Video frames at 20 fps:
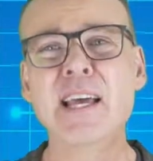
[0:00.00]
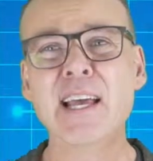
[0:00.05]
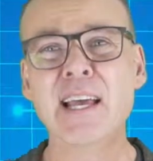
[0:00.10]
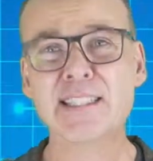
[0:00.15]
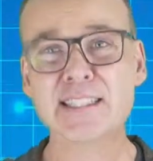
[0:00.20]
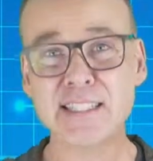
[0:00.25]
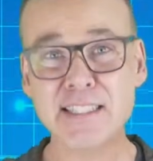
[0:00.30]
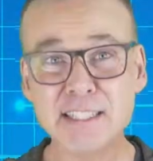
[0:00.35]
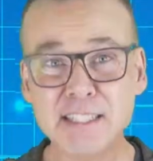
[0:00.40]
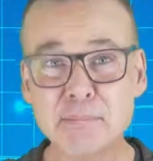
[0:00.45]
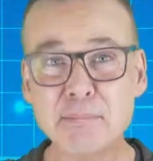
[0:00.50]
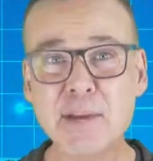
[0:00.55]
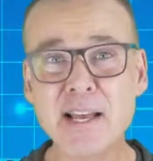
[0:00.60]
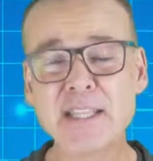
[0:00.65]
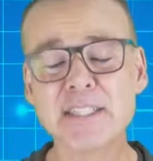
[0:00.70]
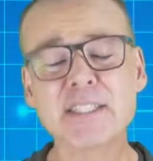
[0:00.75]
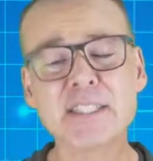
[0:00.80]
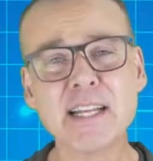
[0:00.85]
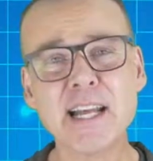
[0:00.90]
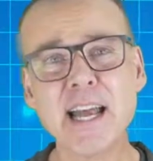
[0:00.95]
As I just
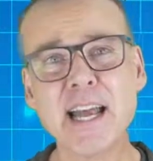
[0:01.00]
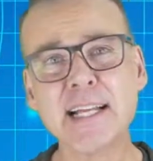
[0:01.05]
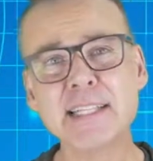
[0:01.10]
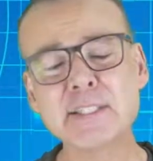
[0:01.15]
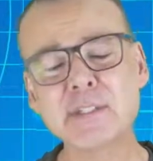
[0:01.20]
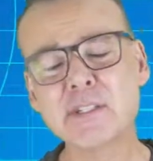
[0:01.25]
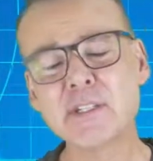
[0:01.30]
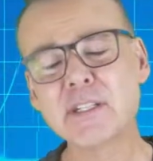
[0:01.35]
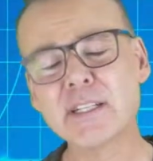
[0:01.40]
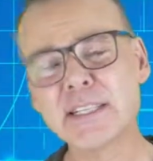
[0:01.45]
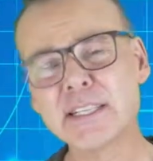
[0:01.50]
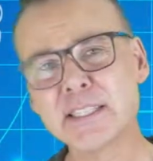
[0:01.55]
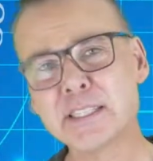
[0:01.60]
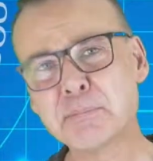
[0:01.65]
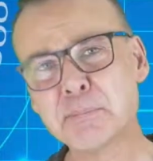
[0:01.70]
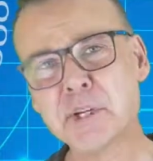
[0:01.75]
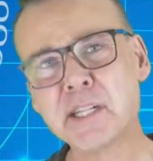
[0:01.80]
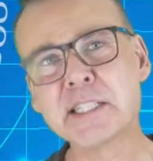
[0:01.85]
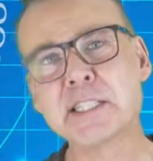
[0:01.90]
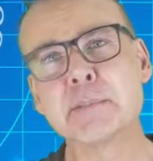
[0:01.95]
mentioned, Agile is
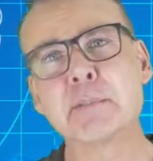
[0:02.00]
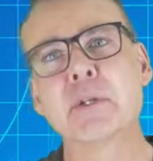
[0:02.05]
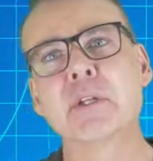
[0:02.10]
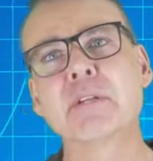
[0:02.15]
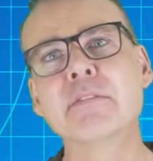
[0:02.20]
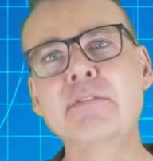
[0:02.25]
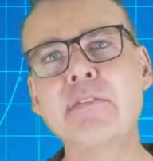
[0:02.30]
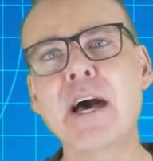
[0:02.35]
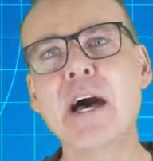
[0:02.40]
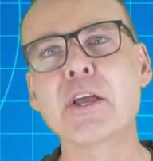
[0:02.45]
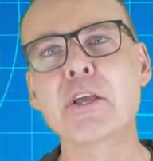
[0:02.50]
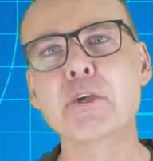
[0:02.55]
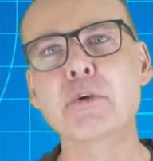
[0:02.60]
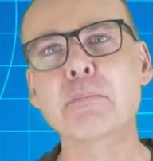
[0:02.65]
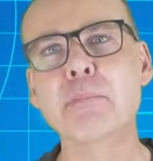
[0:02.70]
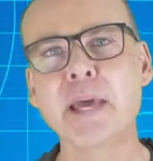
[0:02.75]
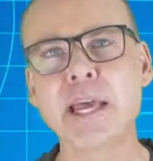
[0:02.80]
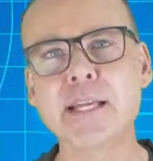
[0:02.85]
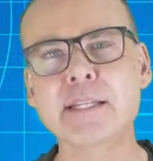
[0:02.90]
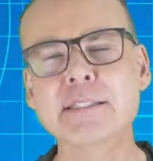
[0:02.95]
principle and value
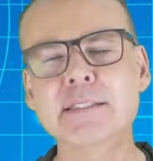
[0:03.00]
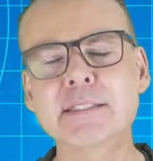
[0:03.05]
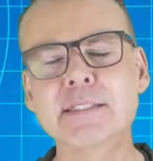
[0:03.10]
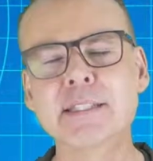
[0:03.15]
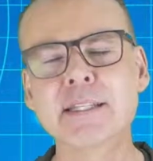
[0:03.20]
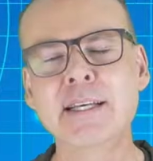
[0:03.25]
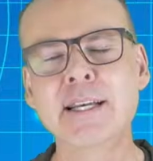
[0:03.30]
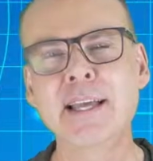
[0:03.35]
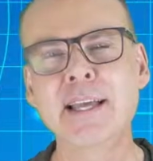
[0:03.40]
based,